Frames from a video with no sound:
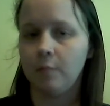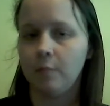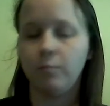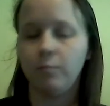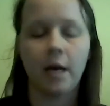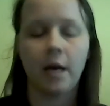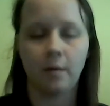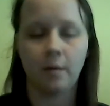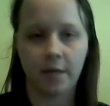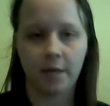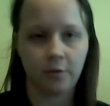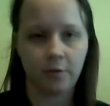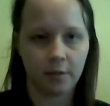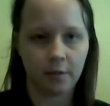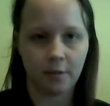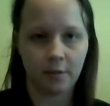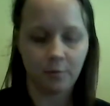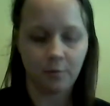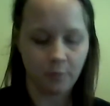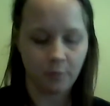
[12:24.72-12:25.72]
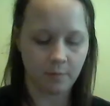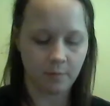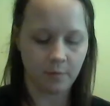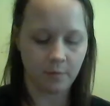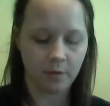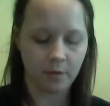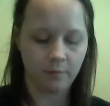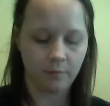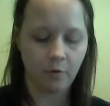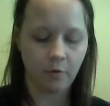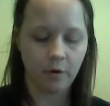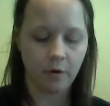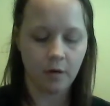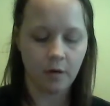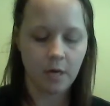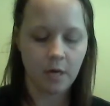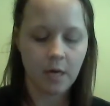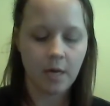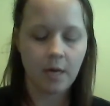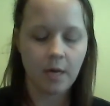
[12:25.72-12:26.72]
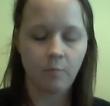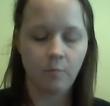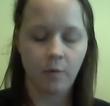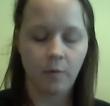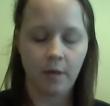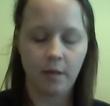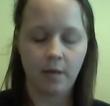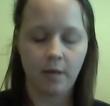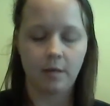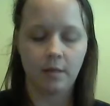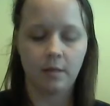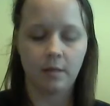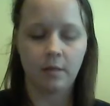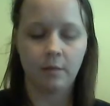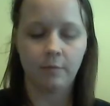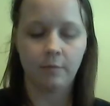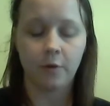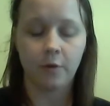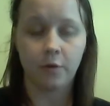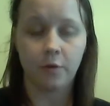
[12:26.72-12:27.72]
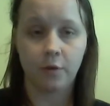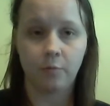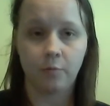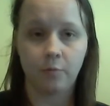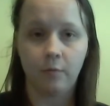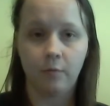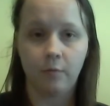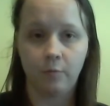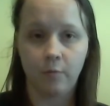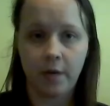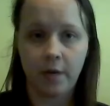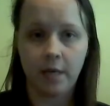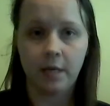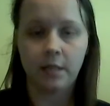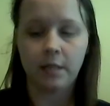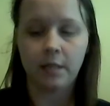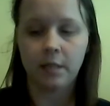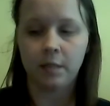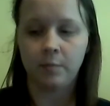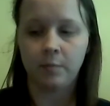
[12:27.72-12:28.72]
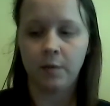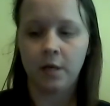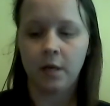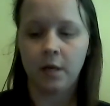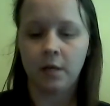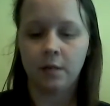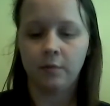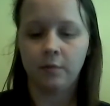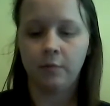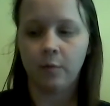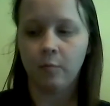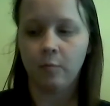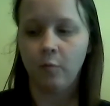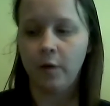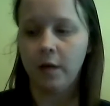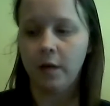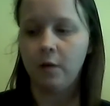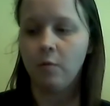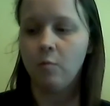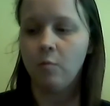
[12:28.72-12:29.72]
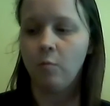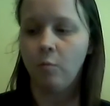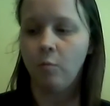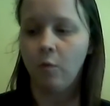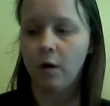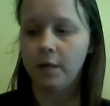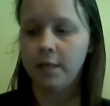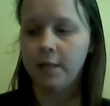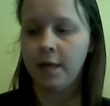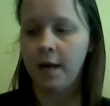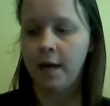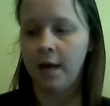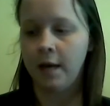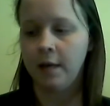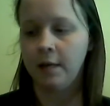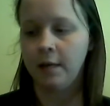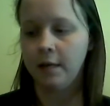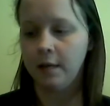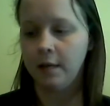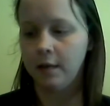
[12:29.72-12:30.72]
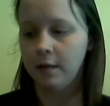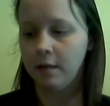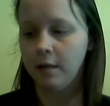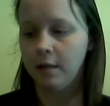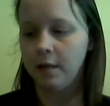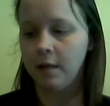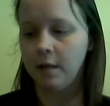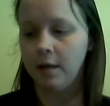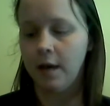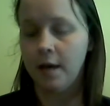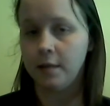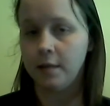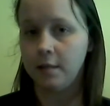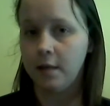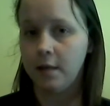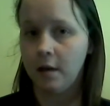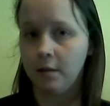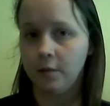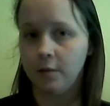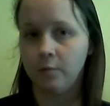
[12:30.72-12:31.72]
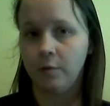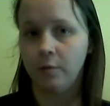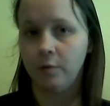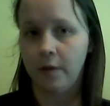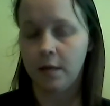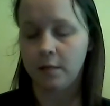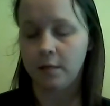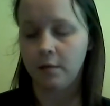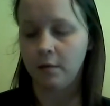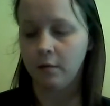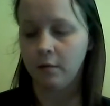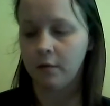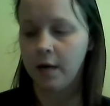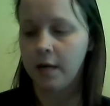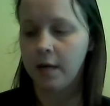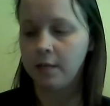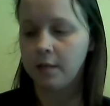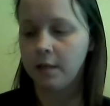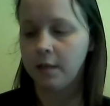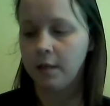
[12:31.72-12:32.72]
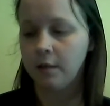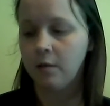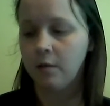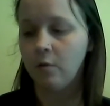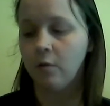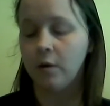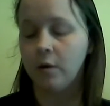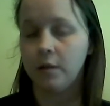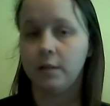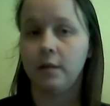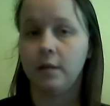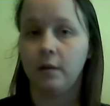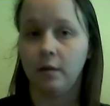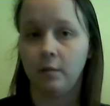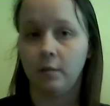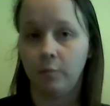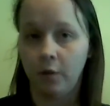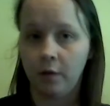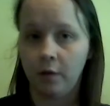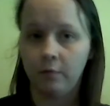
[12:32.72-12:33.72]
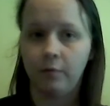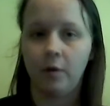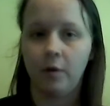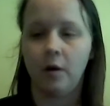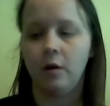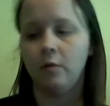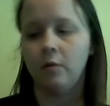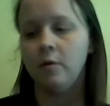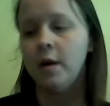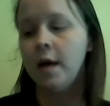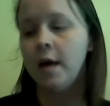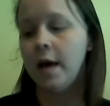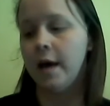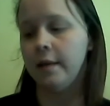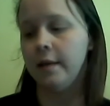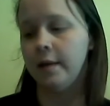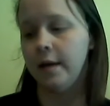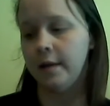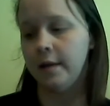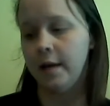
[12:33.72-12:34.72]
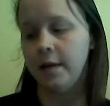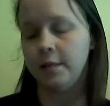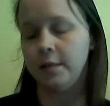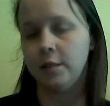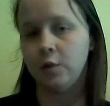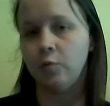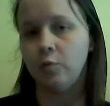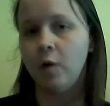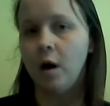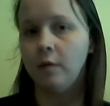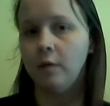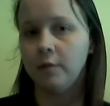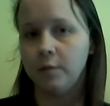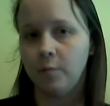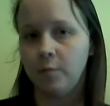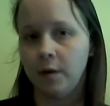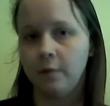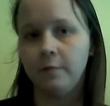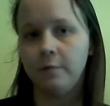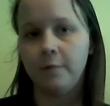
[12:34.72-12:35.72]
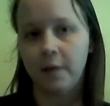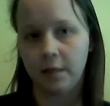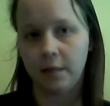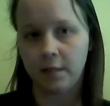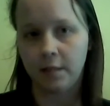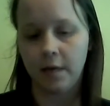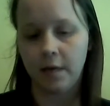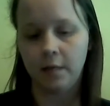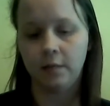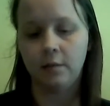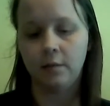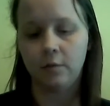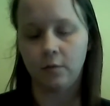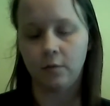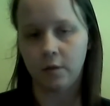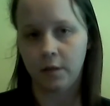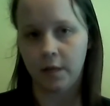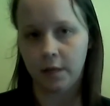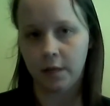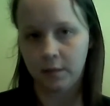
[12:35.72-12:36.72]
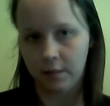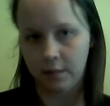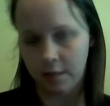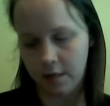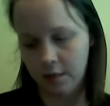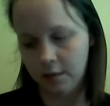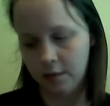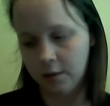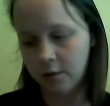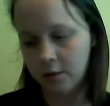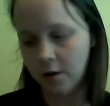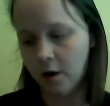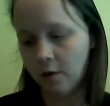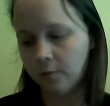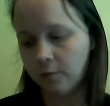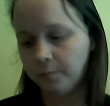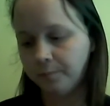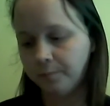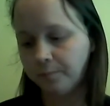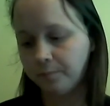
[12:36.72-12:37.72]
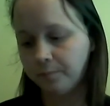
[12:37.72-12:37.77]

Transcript: plyometrics is the word I'm looking for, within the first 12 weeks is because from week 1 to 8, the ACL is revascularizing, or it's getting the blood flow, and then 8 to 12 is when it fixates or connects in. So